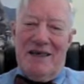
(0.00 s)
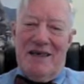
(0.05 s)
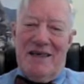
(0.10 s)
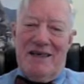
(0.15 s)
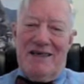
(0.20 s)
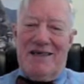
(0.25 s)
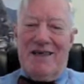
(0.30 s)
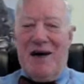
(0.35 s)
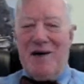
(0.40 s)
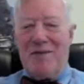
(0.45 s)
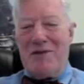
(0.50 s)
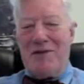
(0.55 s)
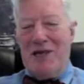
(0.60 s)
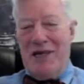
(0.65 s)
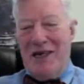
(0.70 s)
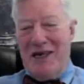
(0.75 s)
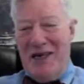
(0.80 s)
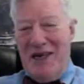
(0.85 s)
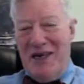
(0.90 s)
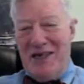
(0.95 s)
Tom
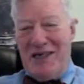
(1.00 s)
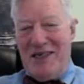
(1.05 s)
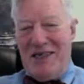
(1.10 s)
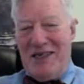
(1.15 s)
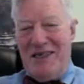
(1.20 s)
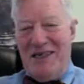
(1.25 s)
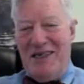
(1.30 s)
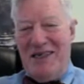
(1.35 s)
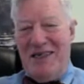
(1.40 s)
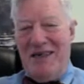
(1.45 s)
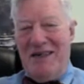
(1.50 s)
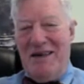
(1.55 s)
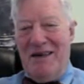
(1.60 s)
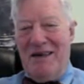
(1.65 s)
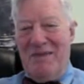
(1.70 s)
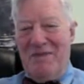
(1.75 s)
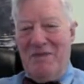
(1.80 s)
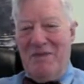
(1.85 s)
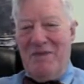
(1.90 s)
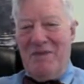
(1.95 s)
said yes,
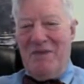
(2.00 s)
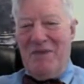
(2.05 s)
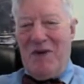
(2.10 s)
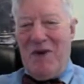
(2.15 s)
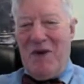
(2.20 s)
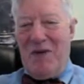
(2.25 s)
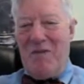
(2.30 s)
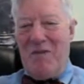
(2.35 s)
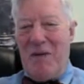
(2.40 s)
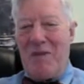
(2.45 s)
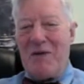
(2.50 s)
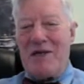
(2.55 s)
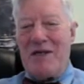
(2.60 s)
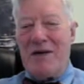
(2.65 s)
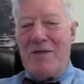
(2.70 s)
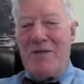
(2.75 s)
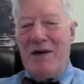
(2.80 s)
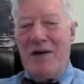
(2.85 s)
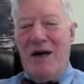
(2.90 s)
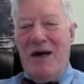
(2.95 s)
and Phil Pepper
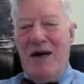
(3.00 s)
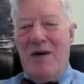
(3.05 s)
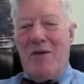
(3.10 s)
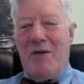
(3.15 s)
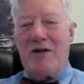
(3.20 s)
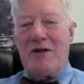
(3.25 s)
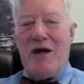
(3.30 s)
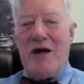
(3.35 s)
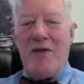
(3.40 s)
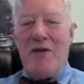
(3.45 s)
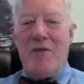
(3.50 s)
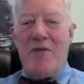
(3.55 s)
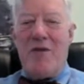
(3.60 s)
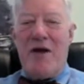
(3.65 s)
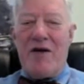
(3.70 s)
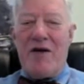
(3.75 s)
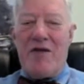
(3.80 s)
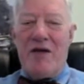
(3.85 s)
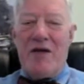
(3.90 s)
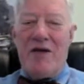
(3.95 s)
said, "Well, tell them
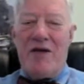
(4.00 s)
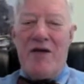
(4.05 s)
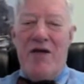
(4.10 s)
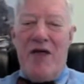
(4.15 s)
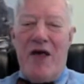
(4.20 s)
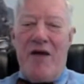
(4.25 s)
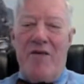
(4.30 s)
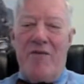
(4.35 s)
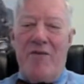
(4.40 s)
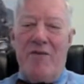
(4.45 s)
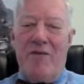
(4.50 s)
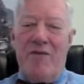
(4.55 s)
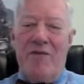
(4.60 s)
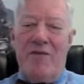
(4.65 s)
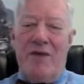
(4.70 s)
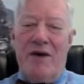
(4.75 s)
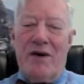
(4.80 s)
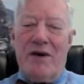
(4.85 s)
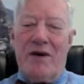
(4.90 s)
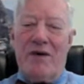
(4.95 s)
that
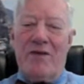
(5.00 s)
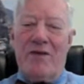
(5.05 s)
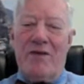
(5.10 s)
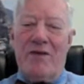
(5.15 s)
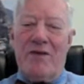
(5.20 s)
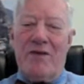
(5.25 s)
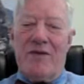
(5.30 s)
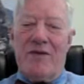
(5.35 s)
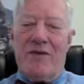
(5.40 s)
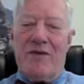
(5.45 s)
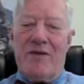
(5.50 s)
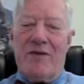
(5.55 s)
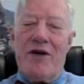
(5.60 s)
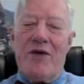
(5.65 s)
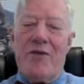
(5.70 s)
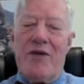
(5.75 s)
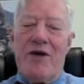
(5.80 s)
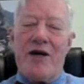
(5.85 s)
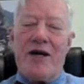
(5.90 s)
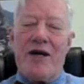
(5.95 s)

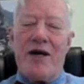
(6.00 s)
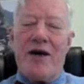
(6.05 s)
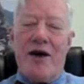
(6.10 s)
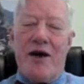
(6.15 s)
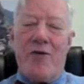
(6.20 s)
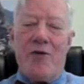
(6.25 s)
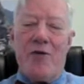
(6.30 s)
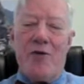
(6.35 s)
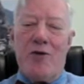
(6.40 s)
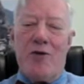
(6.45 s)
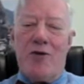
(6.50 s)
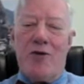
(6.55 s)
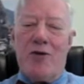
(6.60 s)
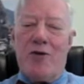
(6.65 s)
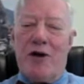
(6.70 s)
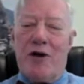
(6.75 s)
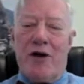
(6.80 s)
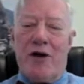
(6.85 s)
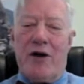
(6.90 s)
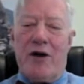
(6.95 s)
they can get a
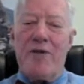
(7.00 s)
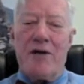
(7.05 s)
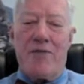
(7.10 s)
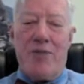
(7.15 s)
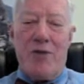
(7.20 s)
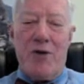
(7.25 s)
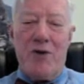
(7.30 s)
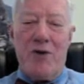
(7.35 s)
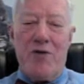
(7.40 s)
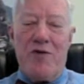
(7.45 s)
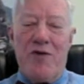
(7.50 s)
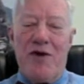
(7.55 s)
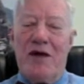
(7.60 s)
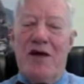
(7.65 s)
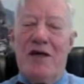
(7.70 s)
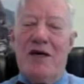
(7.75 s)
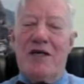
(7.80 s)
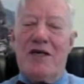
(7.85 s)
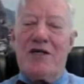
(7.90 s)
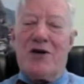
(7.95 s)
rule; it'll be approved
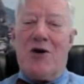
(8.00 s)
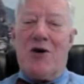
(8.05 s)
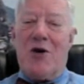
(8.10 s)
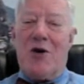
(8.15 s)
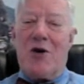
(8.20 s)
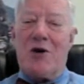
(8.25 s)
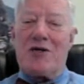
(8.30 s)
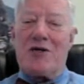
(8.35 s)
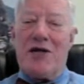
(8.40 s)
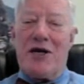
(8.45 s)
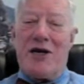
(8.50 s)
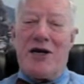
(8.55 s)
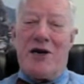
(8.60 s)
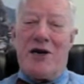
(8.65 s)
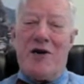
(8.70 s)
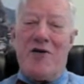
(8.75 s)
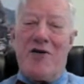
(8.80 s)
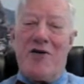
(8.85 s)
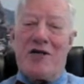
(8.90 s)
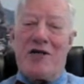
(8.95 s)
so long as they
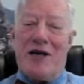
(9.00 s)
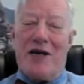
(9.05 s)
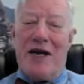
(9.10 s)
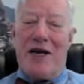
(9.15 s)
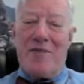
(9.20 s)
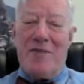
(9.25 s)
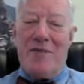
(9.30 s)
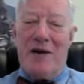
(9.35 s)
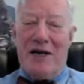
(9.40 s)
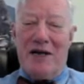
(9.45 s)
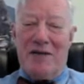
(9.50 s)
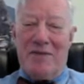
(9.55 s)
include this item in it."